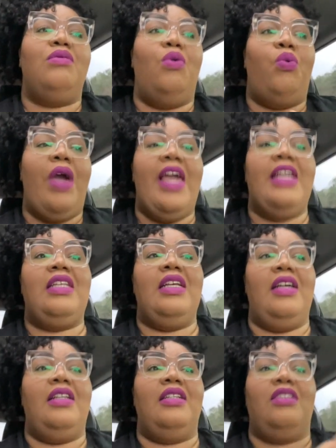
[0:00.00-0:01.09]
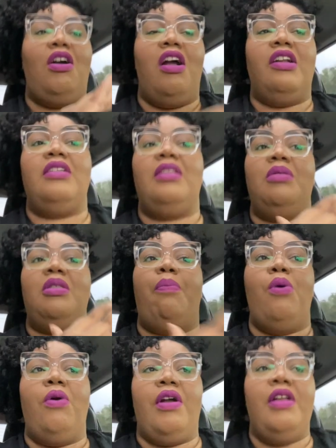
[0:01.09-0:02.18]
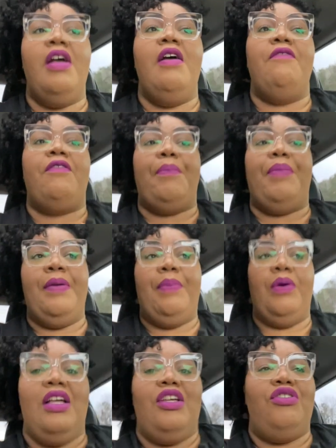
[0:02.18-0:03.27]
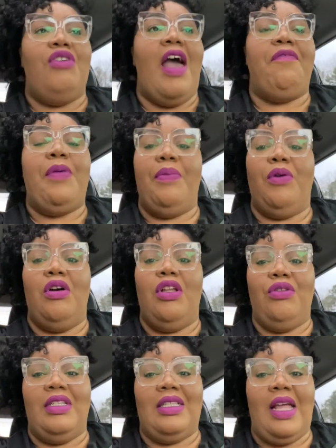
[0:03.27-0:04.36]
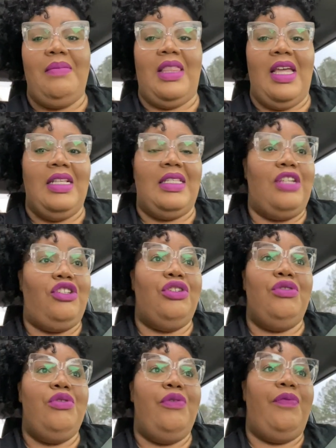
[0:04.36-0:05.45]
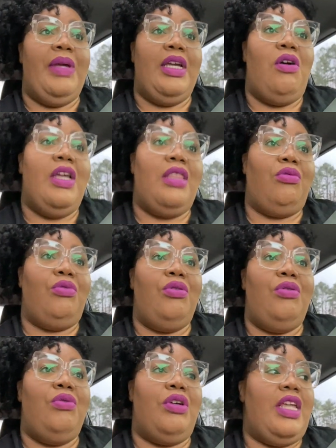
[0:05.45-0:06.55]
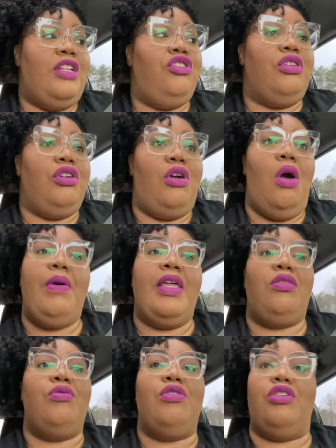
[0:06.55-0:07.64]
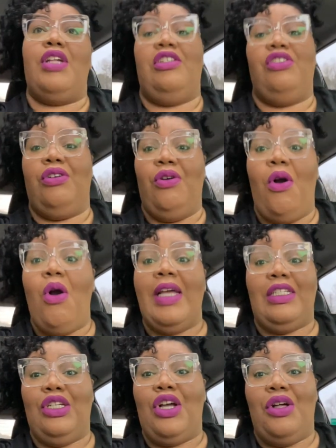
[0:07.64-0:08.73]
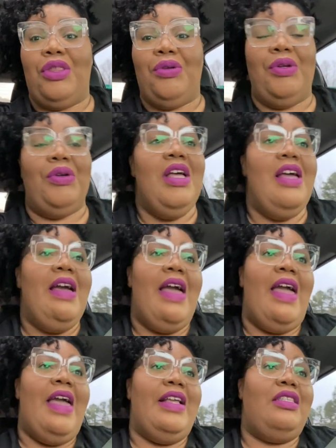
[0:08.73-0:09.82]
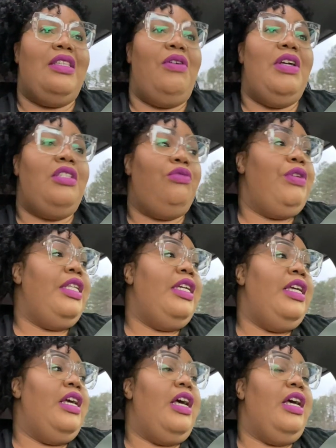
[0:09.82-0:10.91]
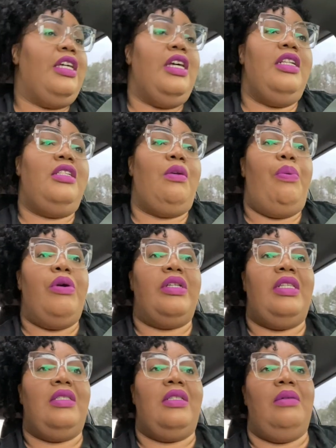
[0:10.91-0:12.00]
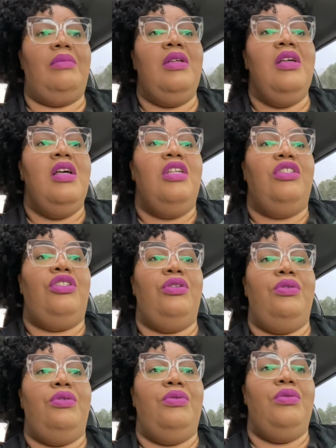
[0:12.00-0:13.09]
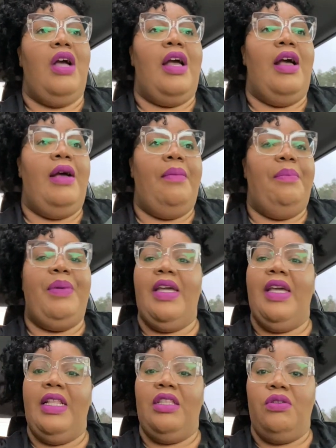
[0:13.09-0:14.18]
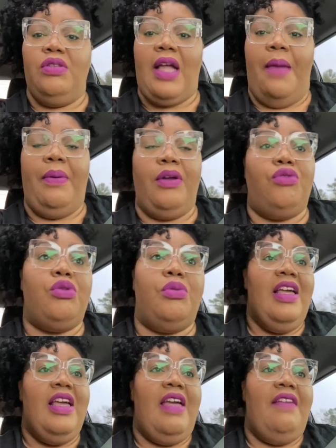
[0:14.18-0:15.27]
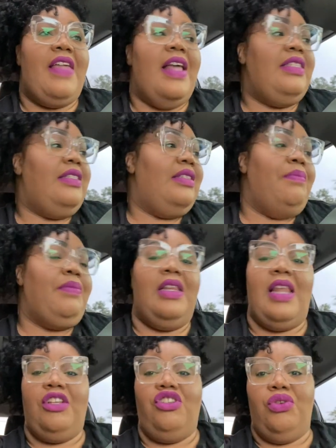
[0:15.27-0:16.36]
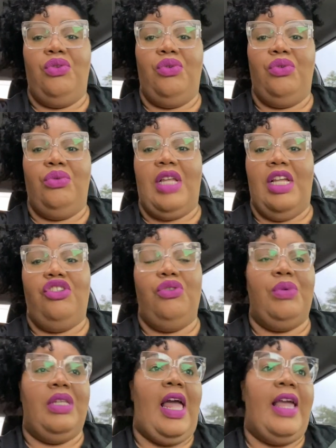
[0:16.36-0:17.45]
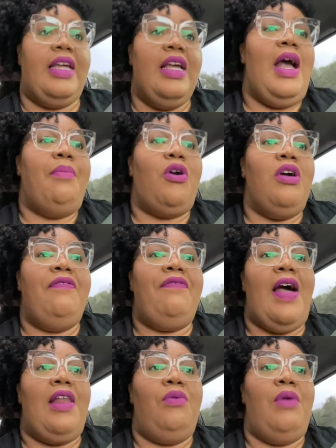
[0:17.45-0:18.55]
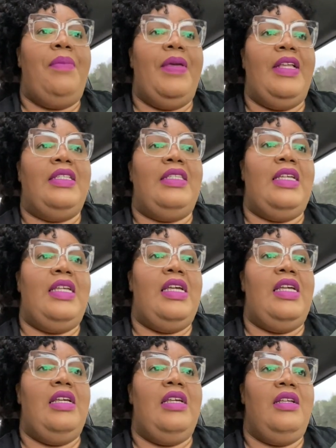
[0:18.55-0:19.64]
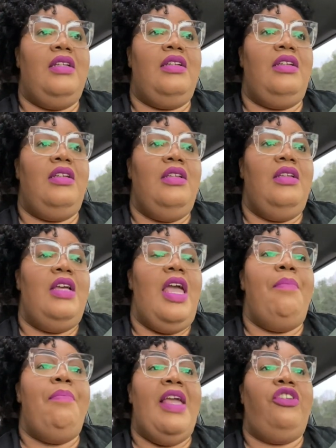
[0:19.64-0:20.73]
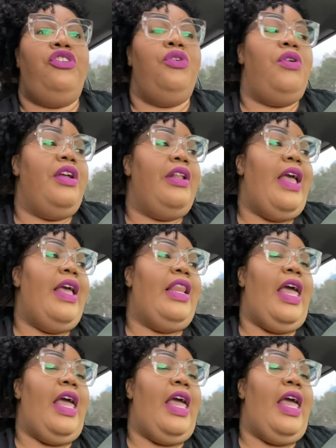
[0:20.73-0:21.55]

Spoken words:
way to garner some support from people. You have people going through the same things that you've been going through, or that you're going through, or that you're going to go through. And so it's really a good support system to be in those type of groups, if that's something that you would like. I'm going to follow up and see and make sure that